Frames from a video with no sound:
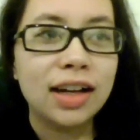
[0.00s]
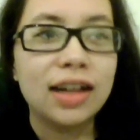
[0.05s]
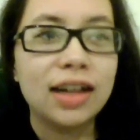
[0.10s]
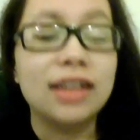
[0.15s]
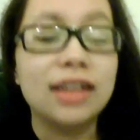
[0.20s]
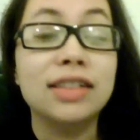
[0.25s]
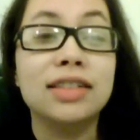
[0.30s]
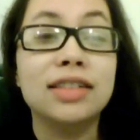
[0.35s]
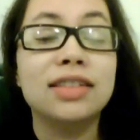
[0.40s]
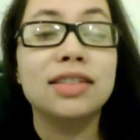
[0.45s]

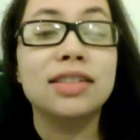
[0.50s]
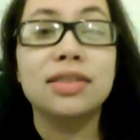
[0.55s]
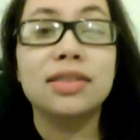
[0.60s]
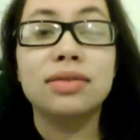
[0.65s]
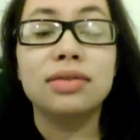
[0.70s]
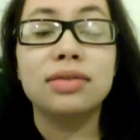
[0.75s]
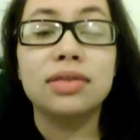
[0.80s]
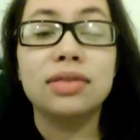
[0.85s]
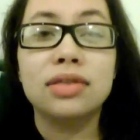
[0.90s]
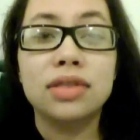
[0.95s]
And
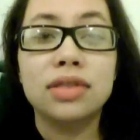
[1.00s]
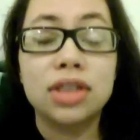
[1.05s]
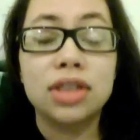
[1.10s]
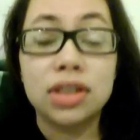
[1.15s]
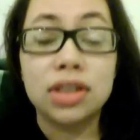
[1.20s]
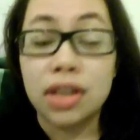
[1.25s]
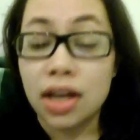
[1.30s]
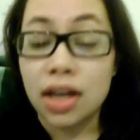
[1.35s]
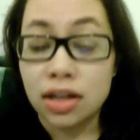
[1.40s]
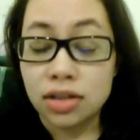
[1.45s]

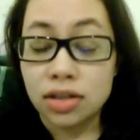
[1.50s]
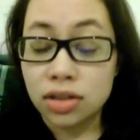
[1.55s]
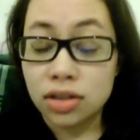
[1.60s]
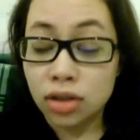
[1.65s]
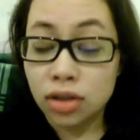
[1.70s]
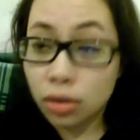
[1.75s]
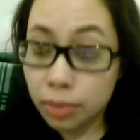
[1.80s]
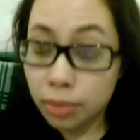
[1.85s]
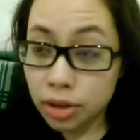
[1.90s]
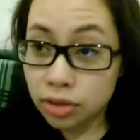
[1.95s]
she had
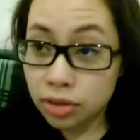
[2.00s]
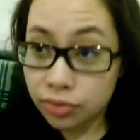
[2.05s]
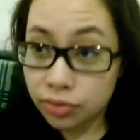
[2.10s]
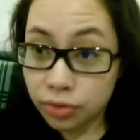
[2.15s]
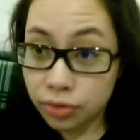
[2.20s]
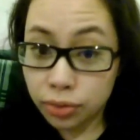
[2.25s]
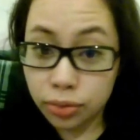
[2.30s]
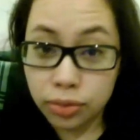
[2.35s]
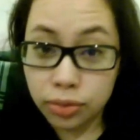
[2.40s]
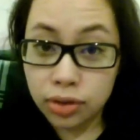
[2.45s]
so much
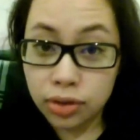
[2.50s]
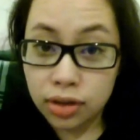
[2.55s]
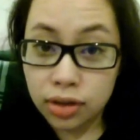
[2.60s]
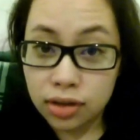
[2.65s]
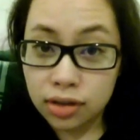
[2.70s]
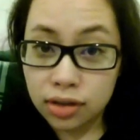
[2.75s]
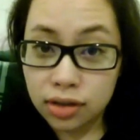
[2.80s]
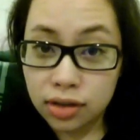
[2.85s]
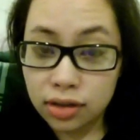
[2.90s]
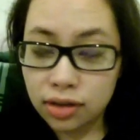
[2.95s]
food.
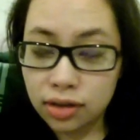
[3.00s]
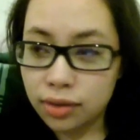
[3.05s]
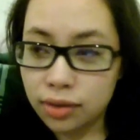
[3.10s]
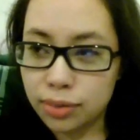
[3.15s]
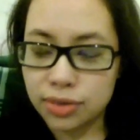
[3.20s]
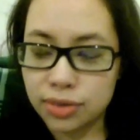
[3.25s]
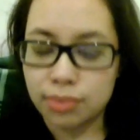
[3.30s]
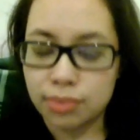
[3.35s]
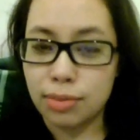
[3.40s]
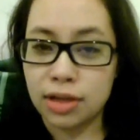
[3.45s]
It
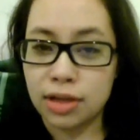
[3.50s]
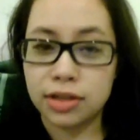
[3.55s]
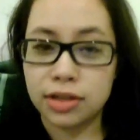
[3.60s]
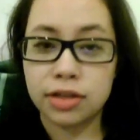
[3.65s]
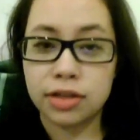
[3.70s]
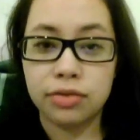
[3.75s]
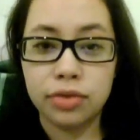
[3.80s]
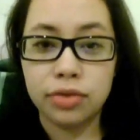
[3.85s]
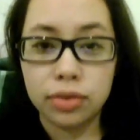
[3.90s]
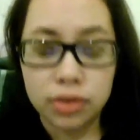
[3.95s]
was
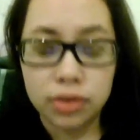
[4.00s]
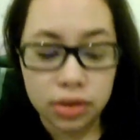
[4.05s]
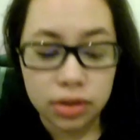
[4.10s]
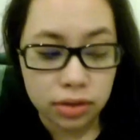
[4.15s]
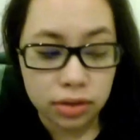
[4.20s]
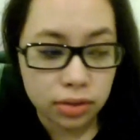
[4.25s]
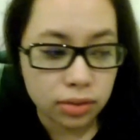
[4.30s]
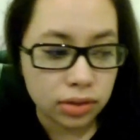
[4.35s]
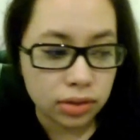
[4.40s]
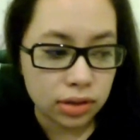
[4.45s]
Mexican food
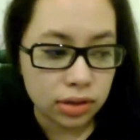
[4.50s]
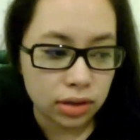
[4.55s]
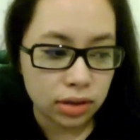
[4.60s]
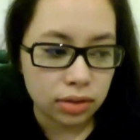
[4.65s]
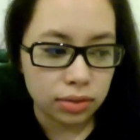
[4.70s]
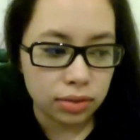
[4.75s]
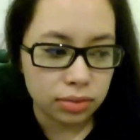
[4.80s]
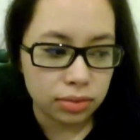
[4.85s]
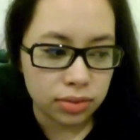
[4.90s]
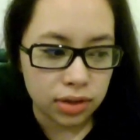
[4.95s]
too,
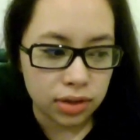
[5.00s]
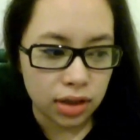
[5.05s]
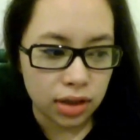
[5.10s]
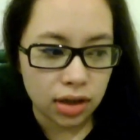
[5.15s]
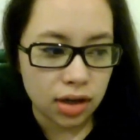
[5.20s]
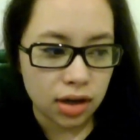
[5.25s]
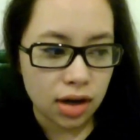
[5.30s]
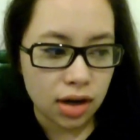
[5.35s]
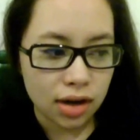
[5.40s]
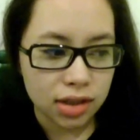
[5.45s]
so it was
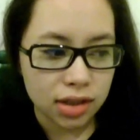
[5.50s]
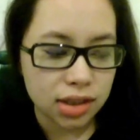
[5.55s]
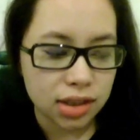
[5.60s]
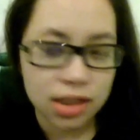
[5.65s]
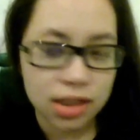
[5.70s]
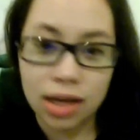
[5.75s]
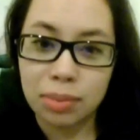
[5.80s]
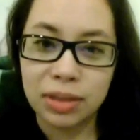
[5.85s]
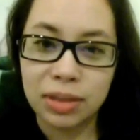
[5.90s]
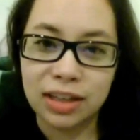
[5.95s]
like
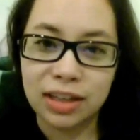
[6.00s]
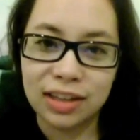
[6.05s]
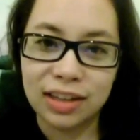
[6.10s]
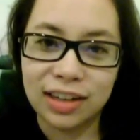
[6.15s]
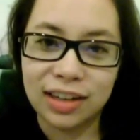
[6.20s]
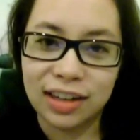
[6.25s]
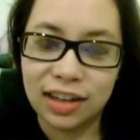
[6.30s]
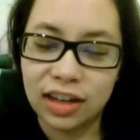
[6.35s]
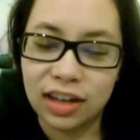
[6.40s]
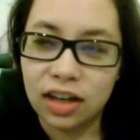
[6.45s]
nonstop
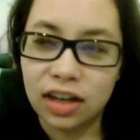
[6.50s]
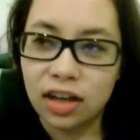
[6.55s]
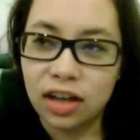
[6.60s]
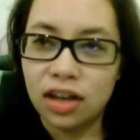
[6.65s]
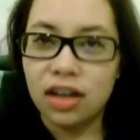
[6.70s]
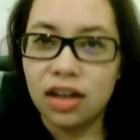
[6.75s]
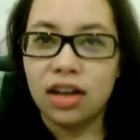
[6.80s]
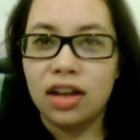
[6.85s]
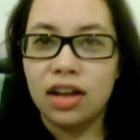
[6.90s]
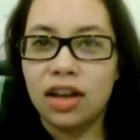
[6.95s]
eating.
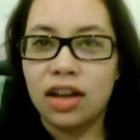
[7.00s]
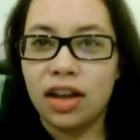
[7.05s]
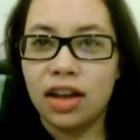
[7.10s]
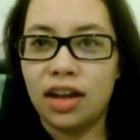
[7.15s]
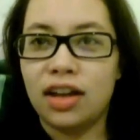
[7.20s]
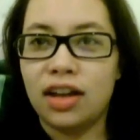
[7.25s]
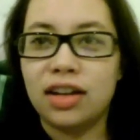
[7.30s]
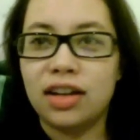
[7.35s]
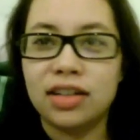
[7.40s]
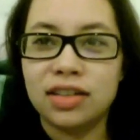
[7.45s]

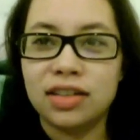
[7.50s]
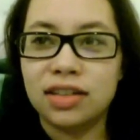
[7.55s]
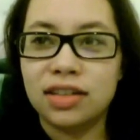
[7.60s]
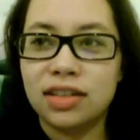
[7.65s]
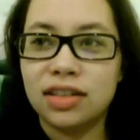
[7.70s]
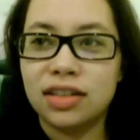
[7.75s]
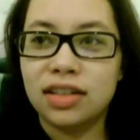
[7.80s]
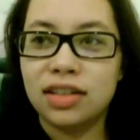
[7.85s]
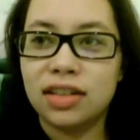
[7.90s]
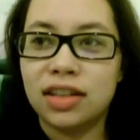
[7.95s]
And
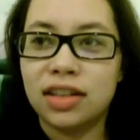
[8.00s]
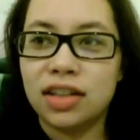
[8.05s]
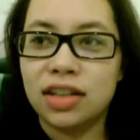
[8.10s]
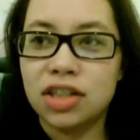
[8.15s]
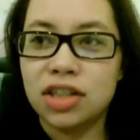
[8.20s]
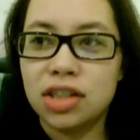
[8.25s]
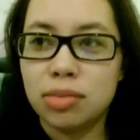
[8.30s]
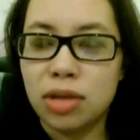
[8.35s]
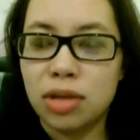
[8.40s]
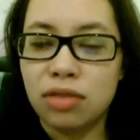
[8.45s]
then
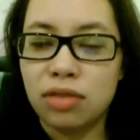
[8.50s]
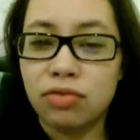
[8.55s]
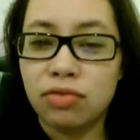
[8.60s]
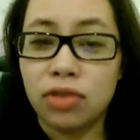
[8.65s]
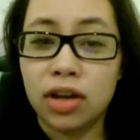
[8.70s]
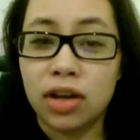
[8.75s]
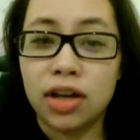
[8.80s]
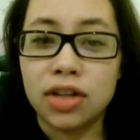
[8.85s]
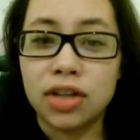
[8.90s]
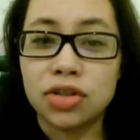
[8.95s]
she made
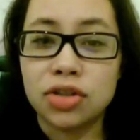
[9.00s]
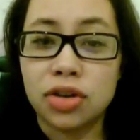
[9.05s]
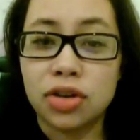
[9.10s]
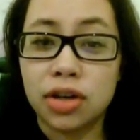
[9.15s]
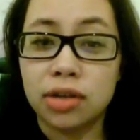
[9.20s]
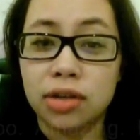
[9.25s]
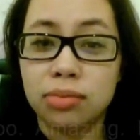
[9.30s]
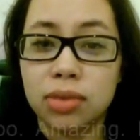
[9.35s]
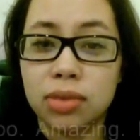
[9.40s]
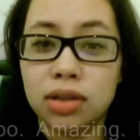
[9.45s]
fried ice
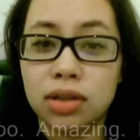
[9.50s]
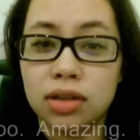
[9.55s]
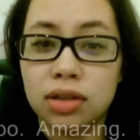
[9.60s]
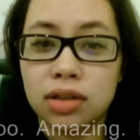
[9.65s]
cream.